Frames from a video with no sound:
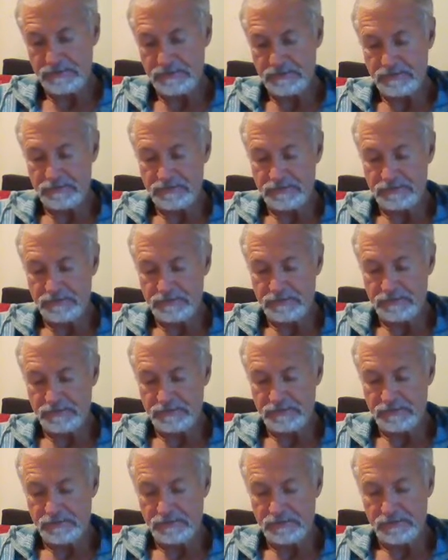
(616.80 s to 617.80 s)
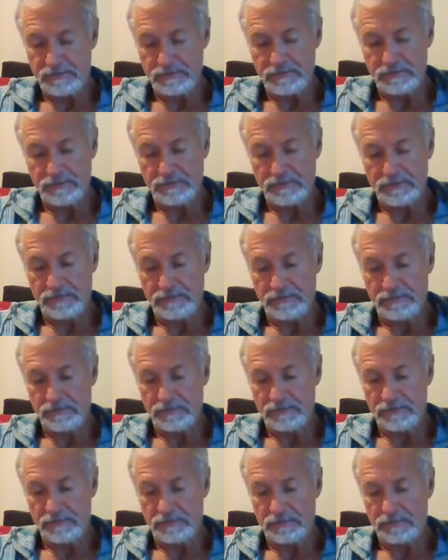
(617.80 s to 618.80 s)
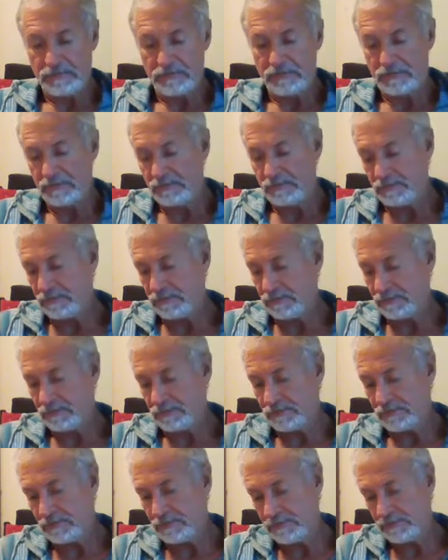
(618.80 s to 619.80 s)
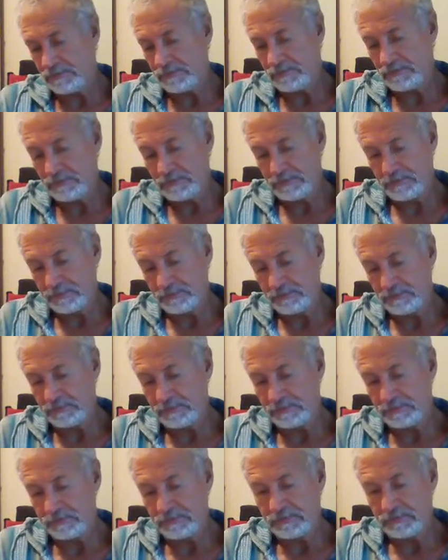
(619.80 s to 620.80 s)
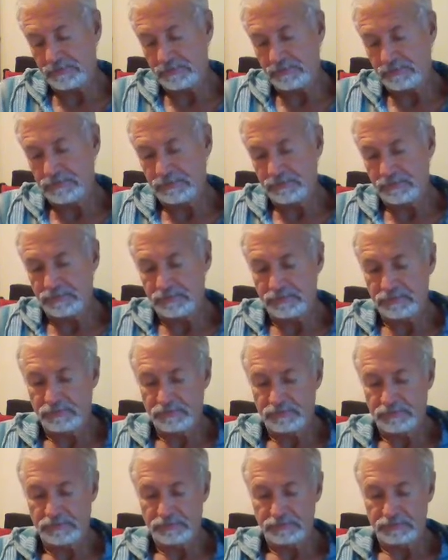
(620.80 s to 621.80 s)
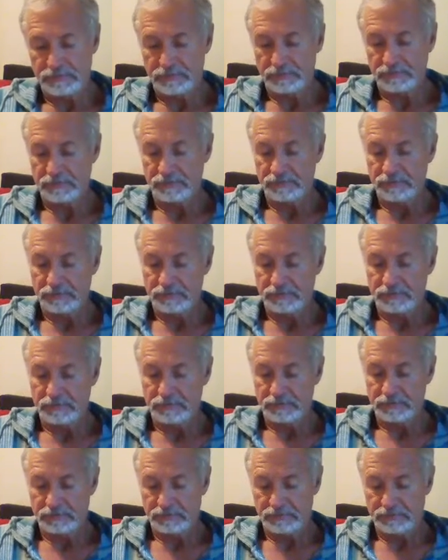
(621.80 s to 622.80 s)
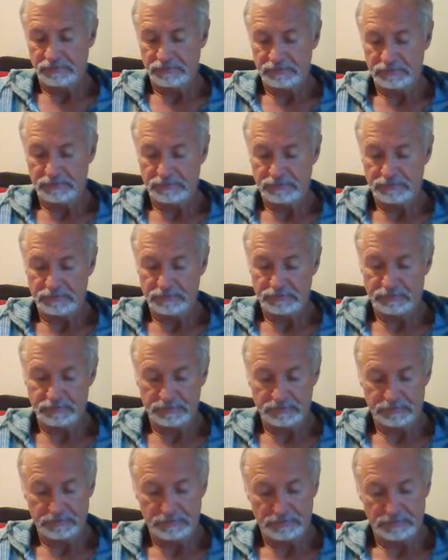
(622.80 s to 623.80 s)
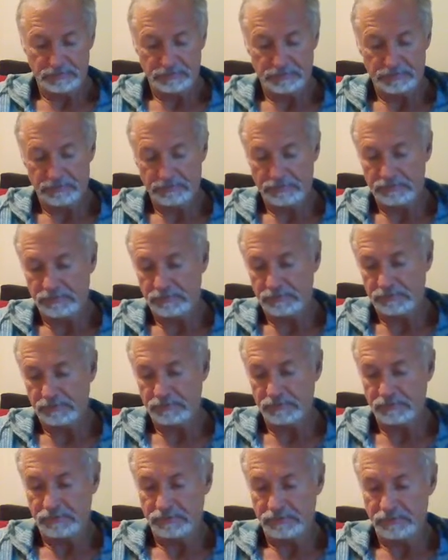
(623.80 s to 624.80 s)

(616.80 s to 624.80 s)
(not speaking)